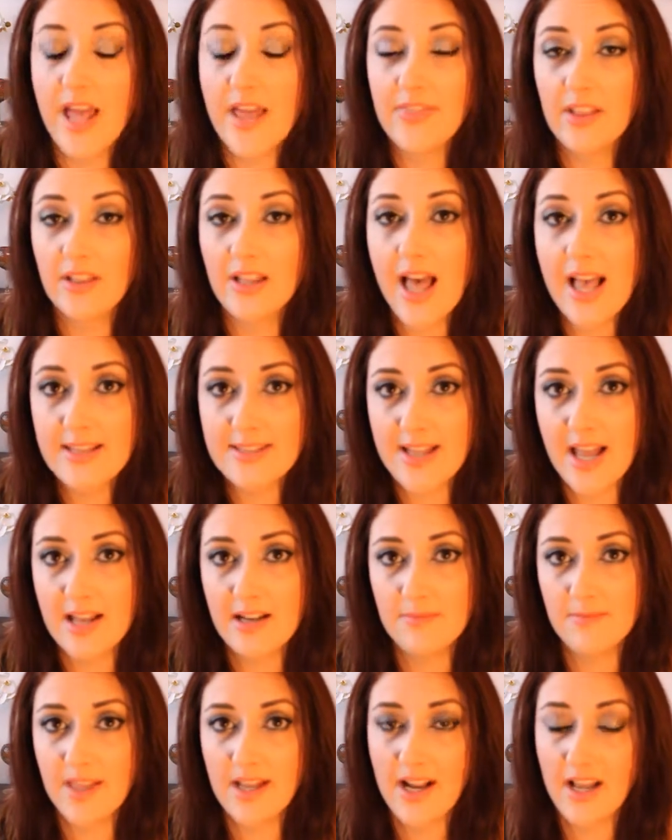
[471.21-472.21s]
And the last
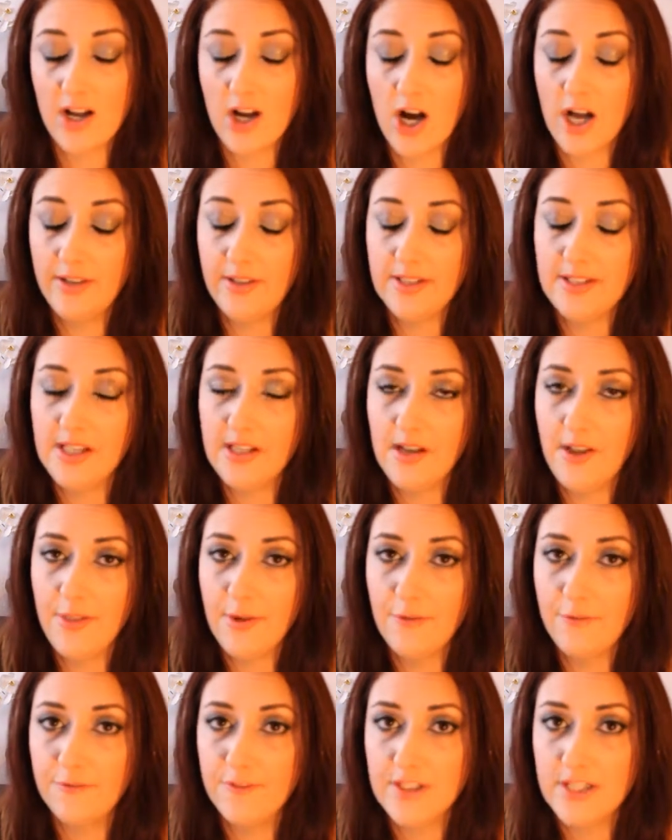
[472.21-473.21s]
item that I got is
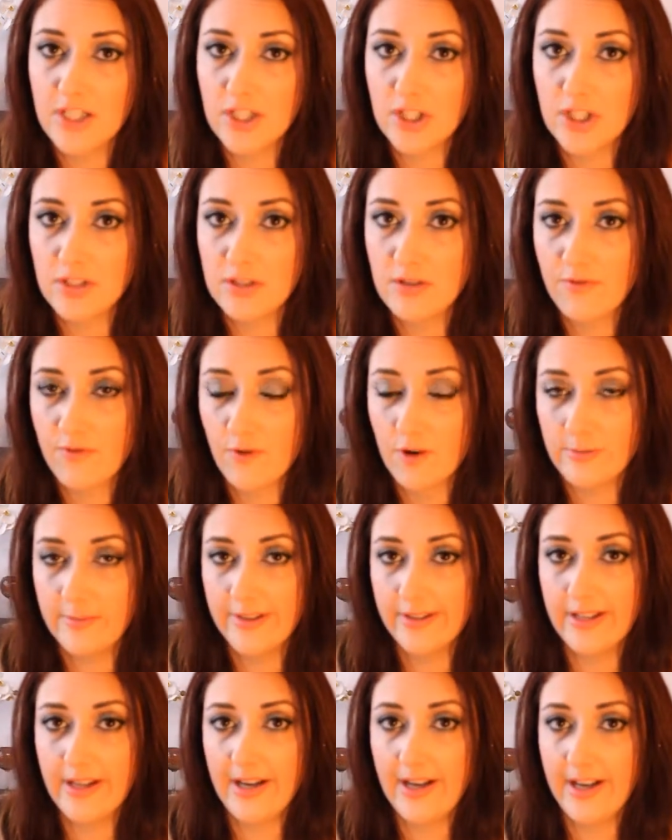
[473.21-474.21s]
another Physicians
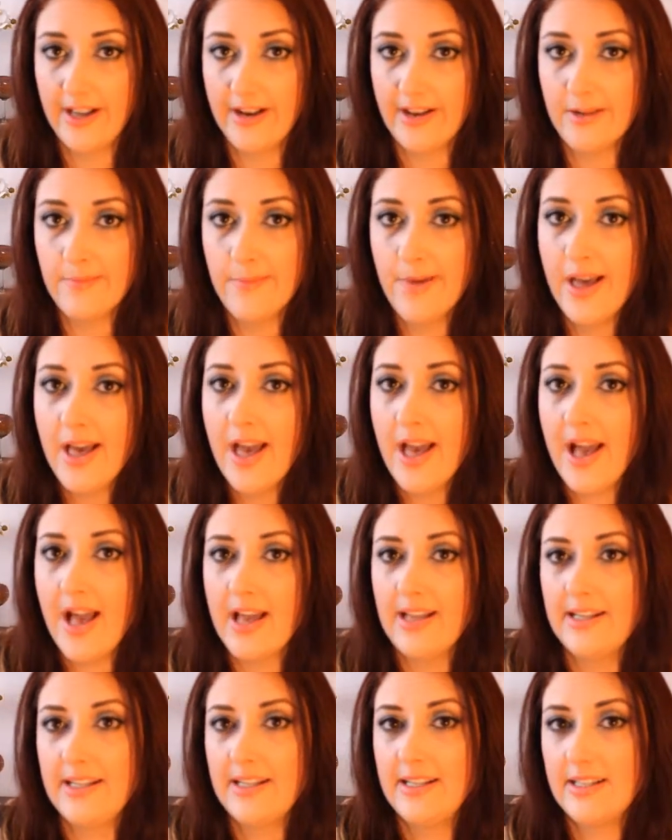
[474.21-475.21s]
Formula item,
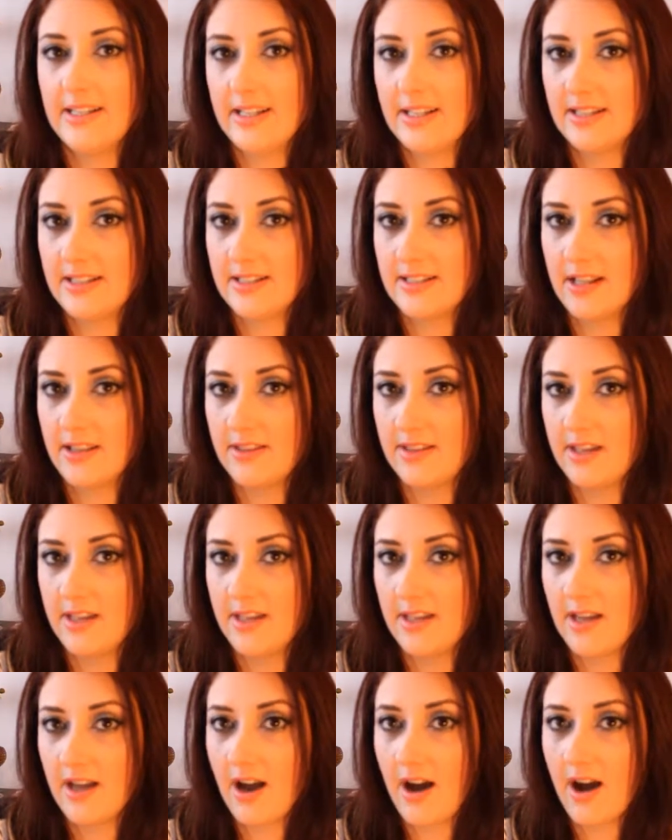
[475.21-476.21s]
and it is
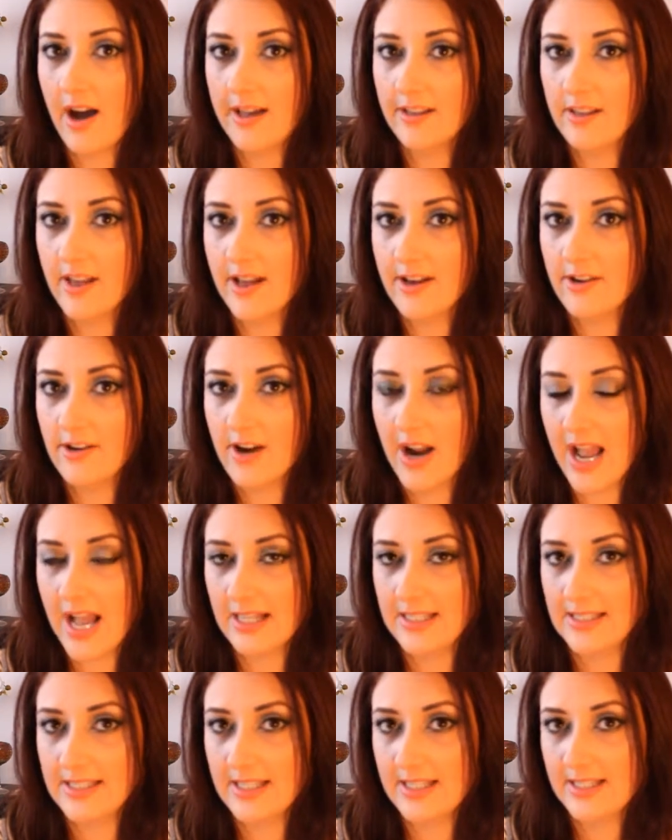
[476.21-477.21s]
the eyeliner
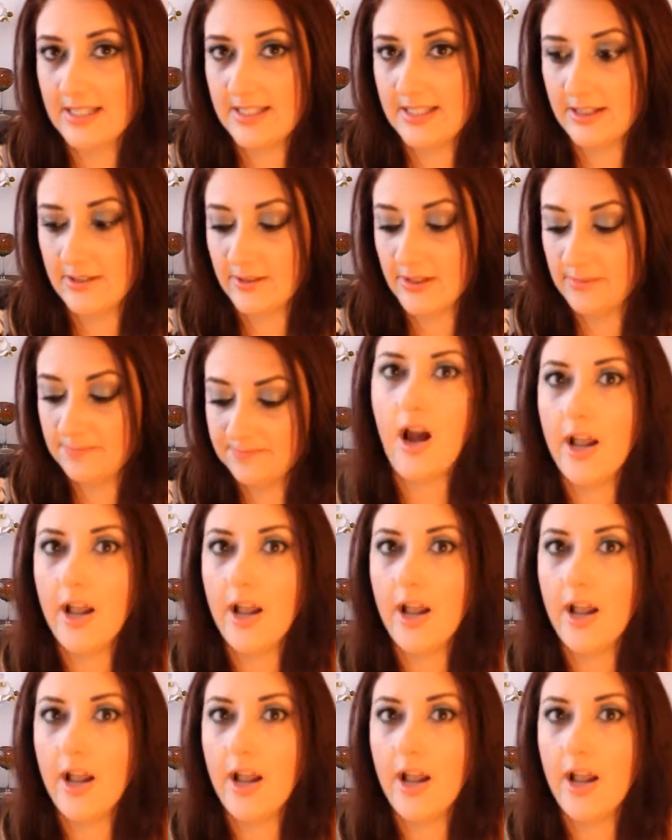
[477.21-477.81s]
and serum.